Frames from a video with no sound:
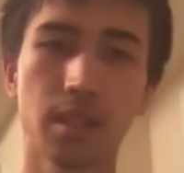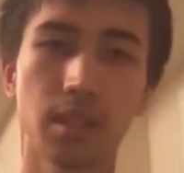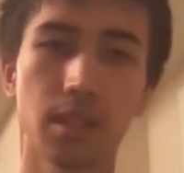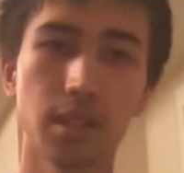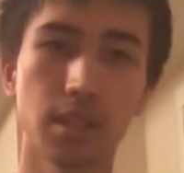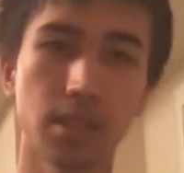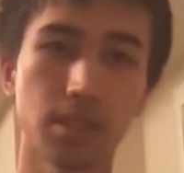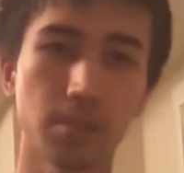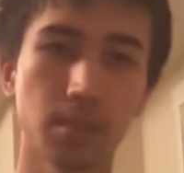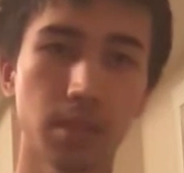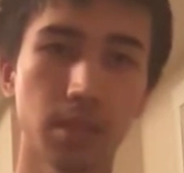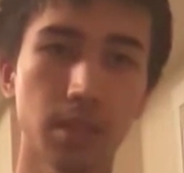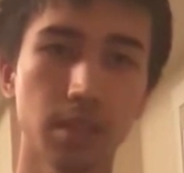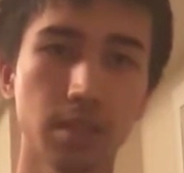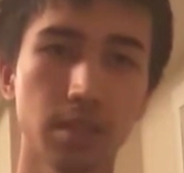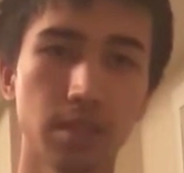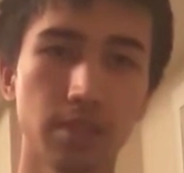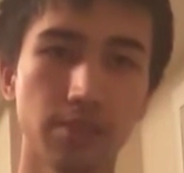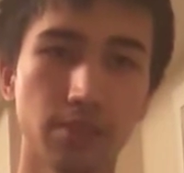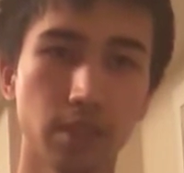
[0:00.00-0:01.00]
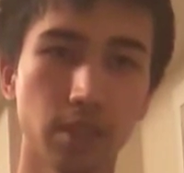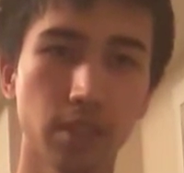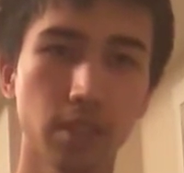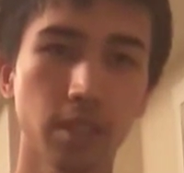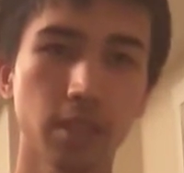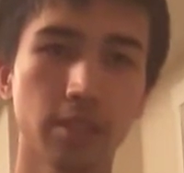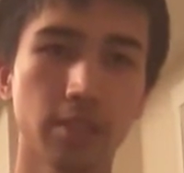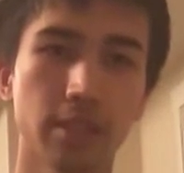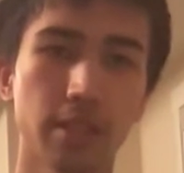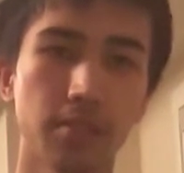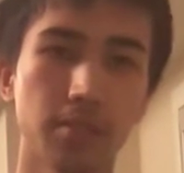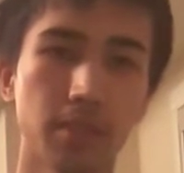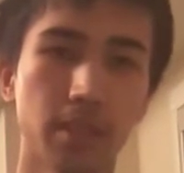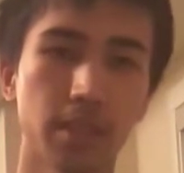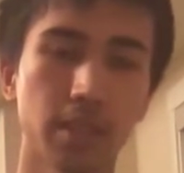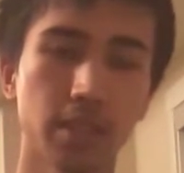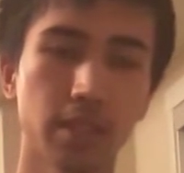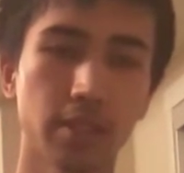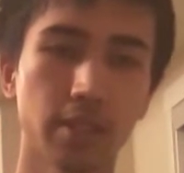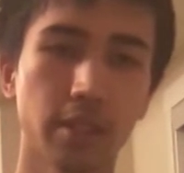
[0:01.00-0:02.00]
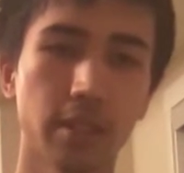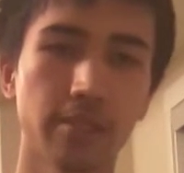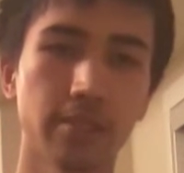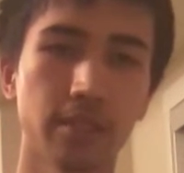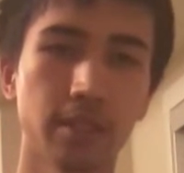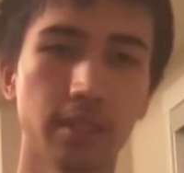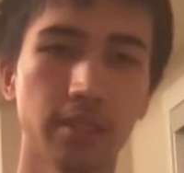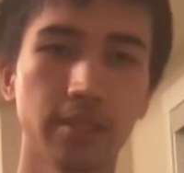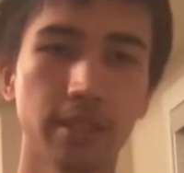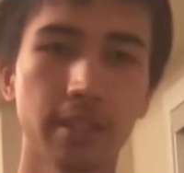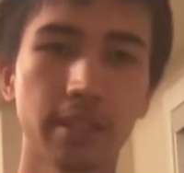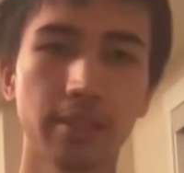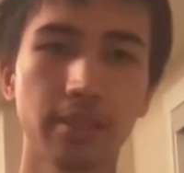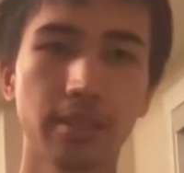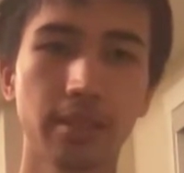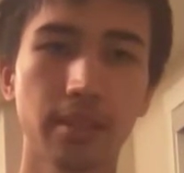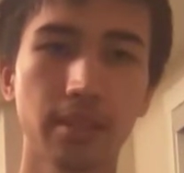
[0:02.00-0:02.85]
As well, it falls to the ground because of gravity, right?